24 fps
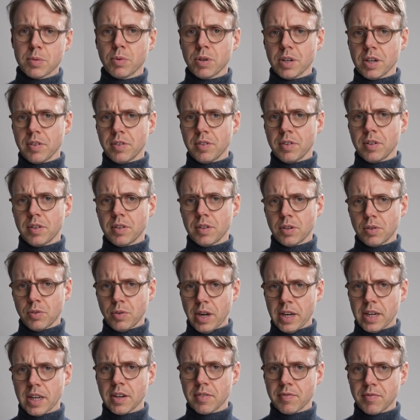where the
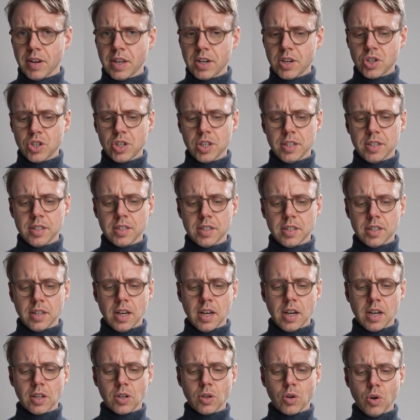gradient vanishes
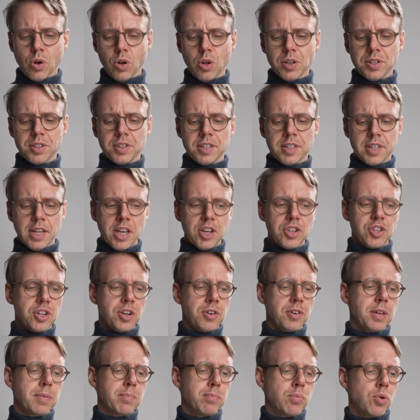are called
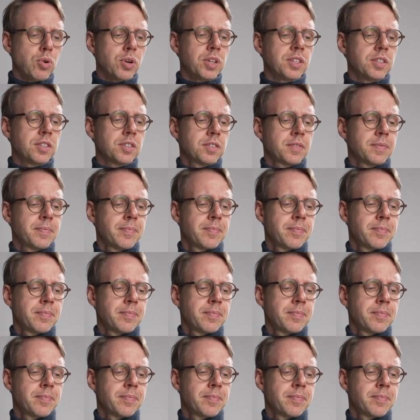stationary points.